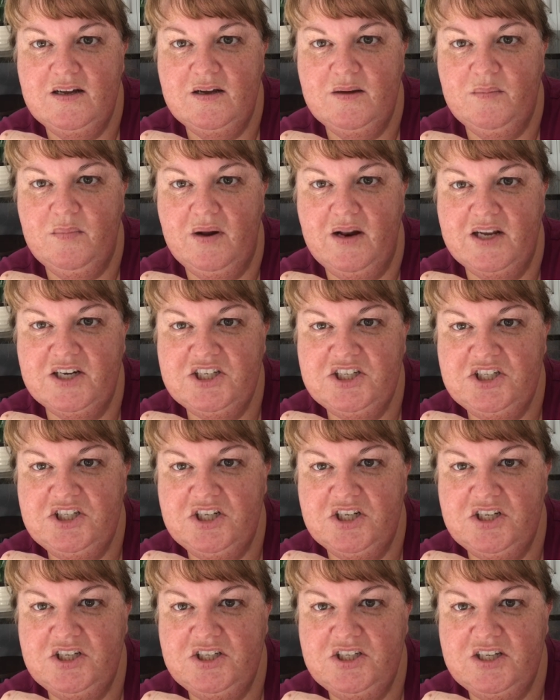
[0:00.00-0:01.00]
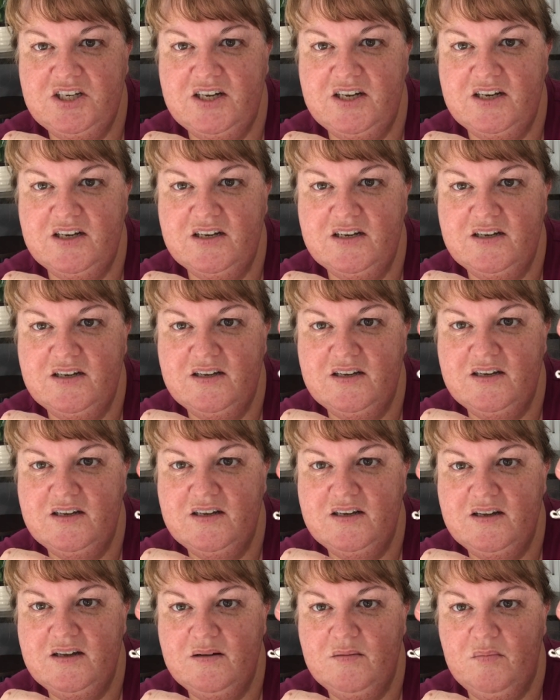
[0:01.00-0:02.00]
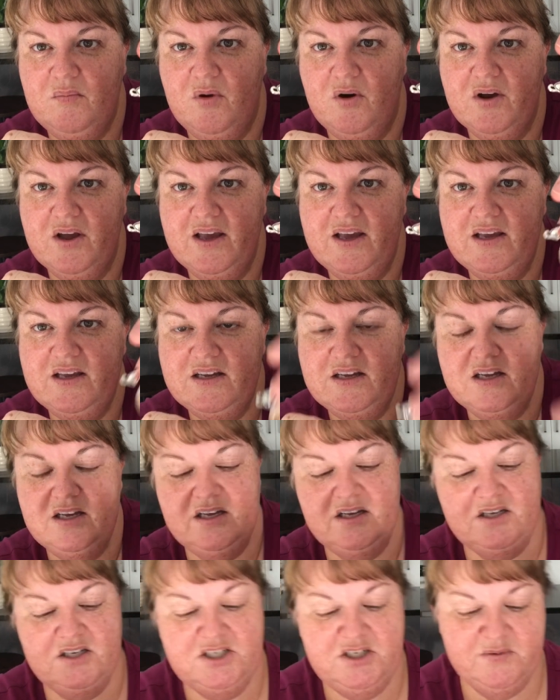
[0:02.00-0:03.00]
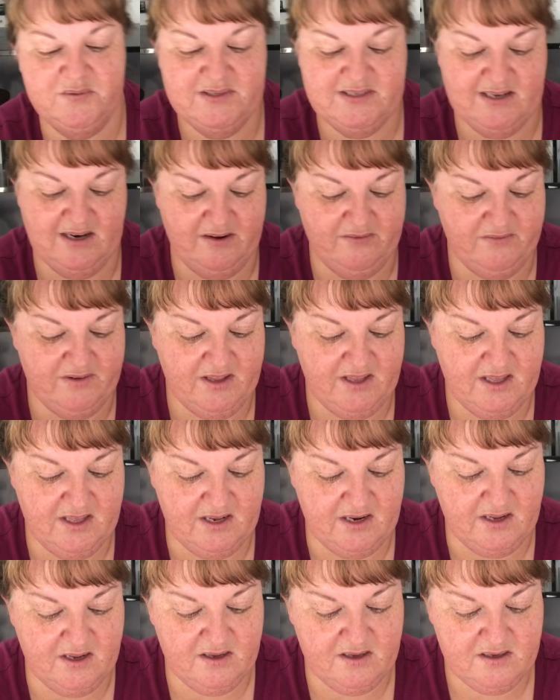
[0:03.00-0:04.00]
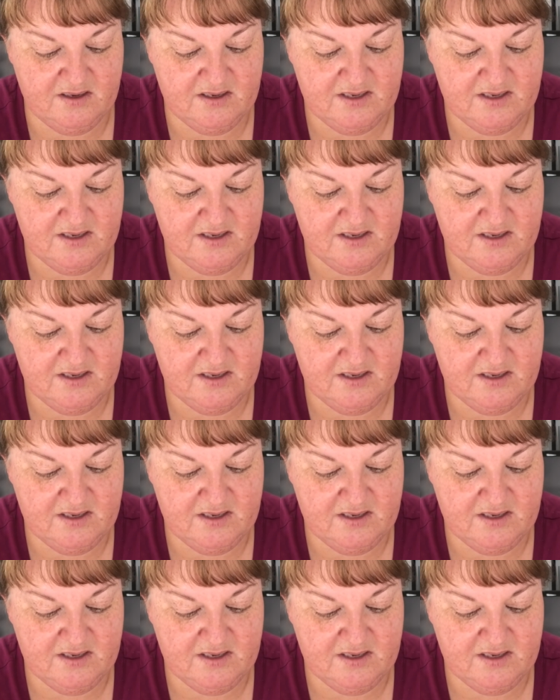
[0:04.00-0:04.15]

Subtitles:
plush ginger Moggy. She was a lovely kitty.